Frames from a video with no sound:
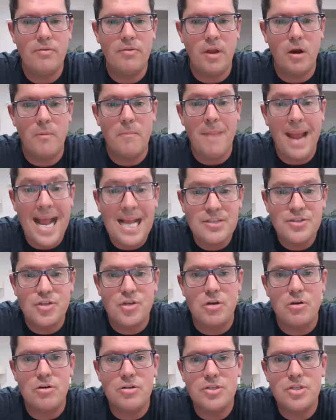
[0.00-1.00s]
their
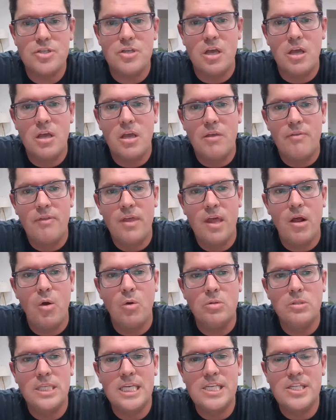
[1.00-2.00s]
masters that
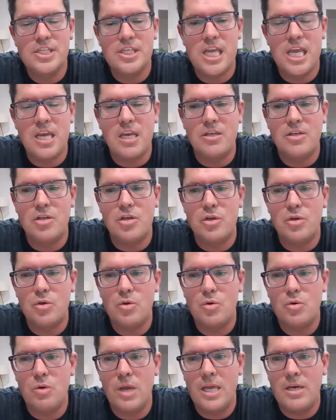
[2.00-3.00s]
only seek
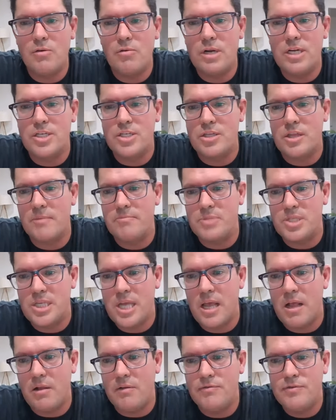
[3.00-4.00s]
to enrich
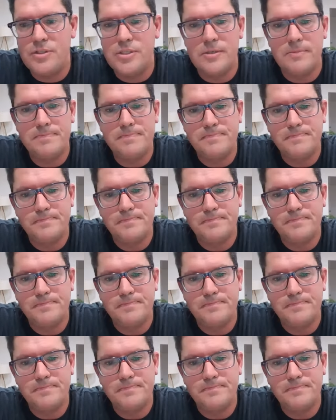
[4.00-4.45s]
themselves.